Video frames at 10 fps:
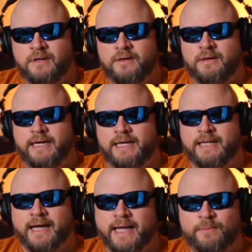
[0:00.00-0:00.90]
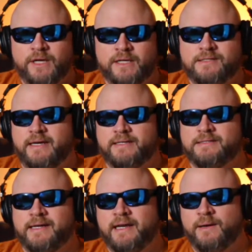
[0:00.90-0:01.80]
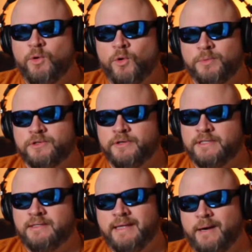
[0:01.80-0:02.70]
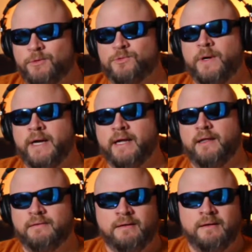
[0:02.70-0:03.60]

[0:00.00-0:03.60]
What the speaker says: in that game against Texas A&M Corpus Christi, they were swinging